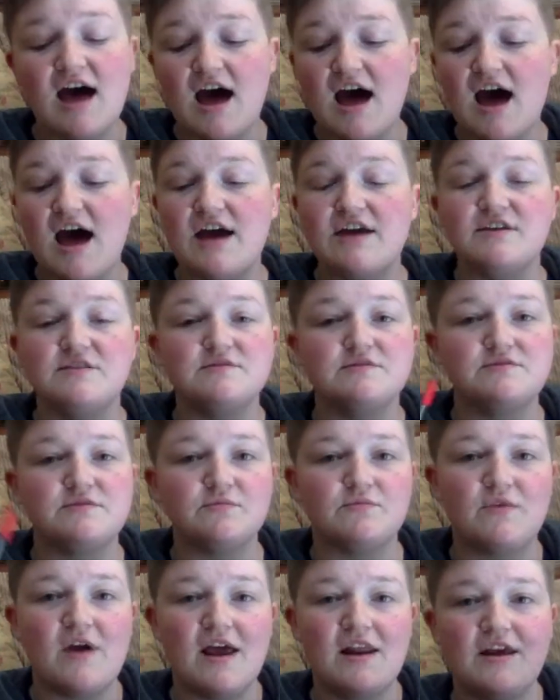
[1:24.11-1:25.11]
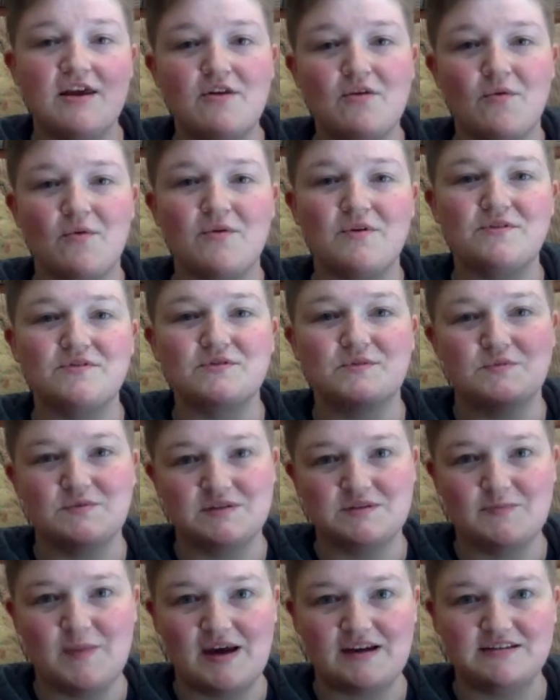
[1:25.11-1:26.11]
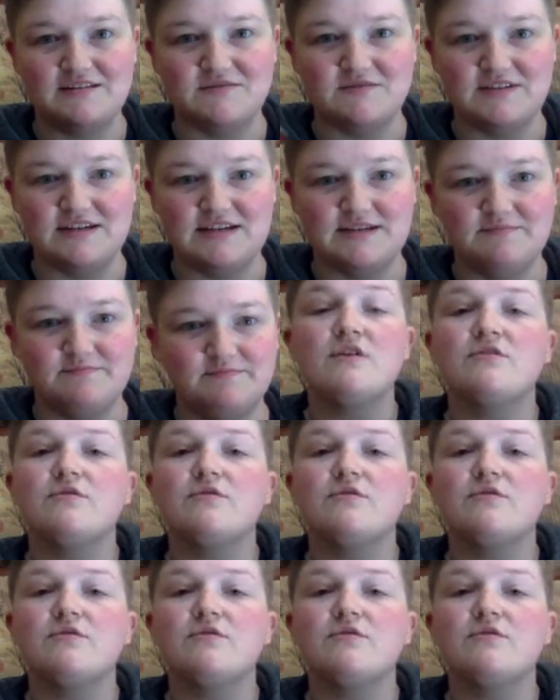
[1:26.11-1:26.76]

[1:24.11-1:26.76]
I used red and orange respectively.